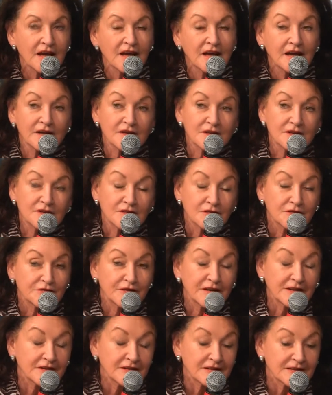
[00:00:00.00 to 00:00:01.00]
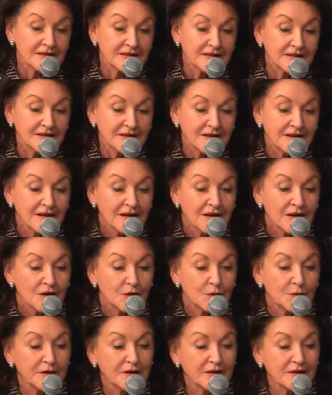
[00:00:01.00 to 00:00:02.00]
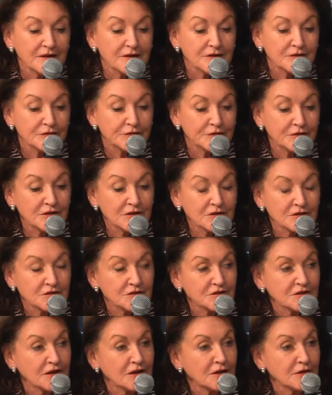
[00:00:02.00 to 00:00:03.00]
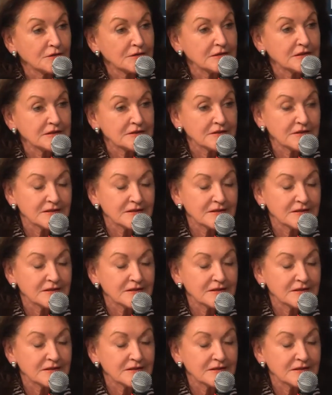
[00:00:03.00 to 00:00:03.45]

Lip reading: And finally, we finished our